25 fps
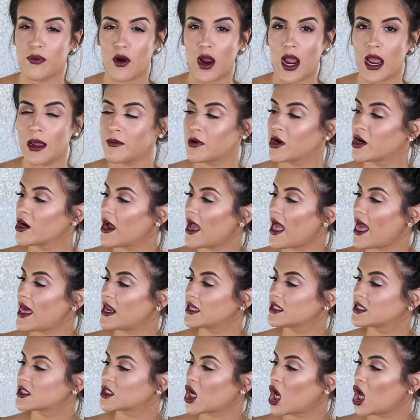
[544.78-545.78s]
primer
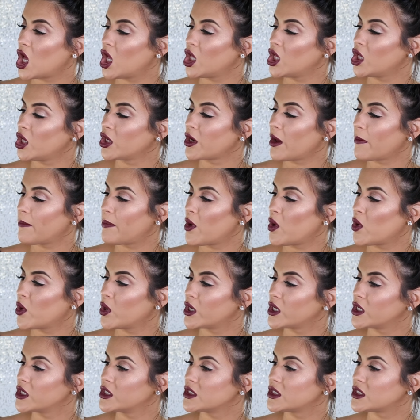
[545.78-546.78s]
and it's called
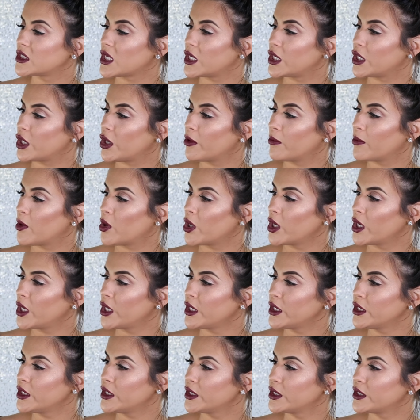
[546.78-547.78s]
pores no more
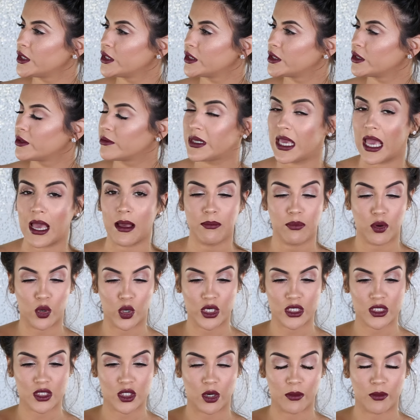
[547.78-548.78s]
yeah
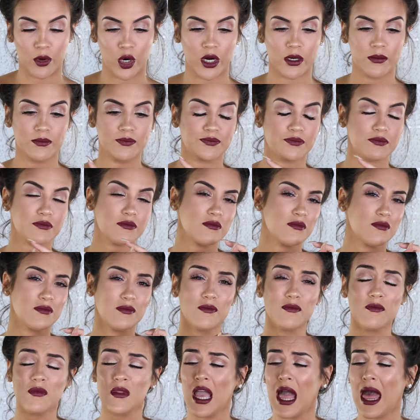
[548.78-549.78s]
pores no more
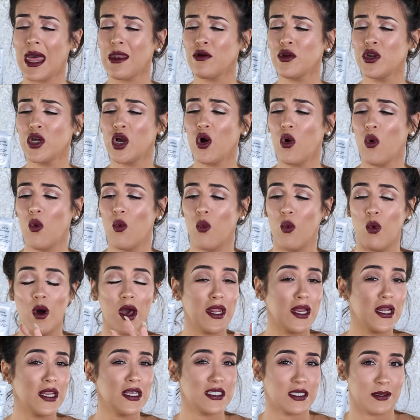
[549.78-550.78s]
I don't know
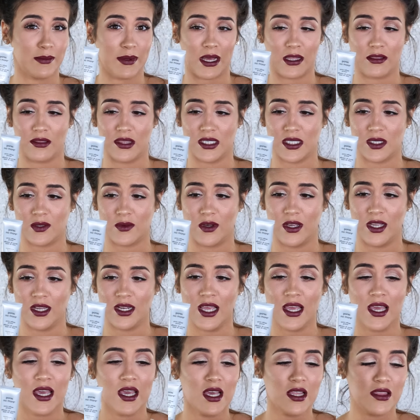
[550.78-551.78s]
what it is about this
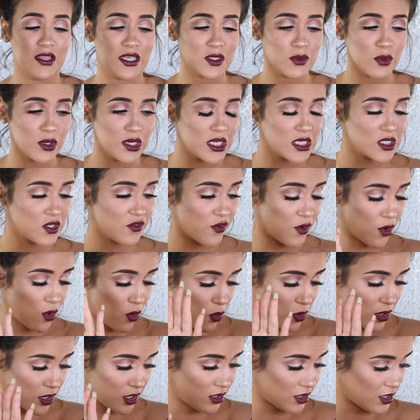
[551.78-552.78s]
one. This one is
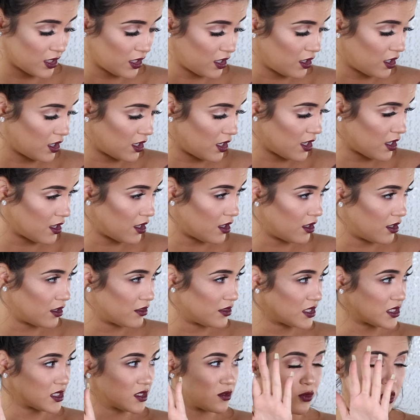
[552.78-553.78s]
for oily,
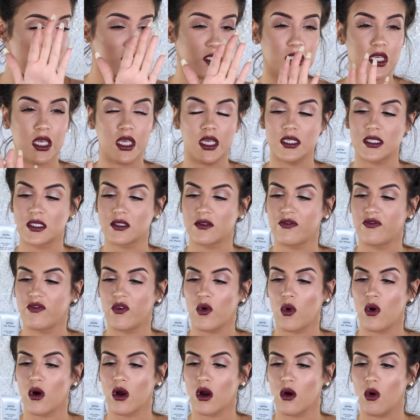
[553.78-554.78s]
this one is
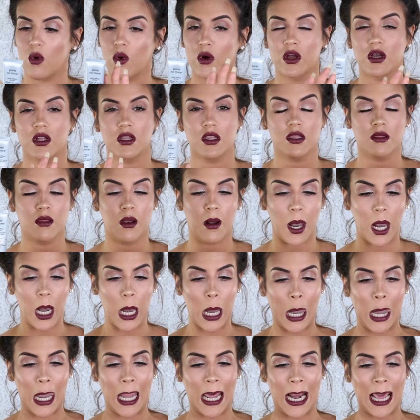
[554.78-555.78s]
for oily, la
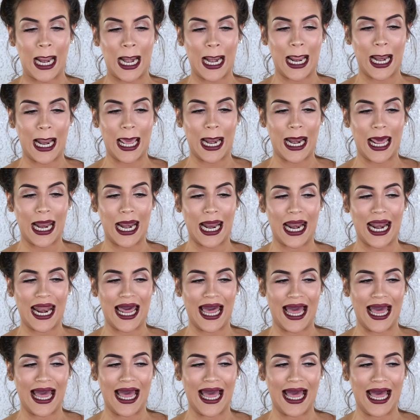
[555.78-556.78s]
la la la la
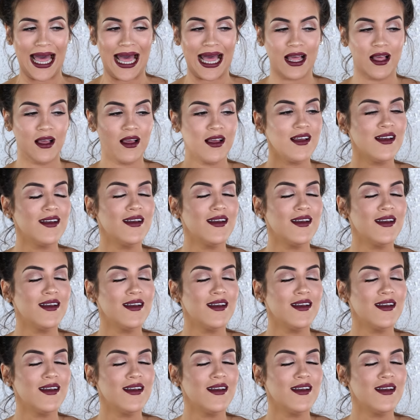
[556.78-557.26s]
la.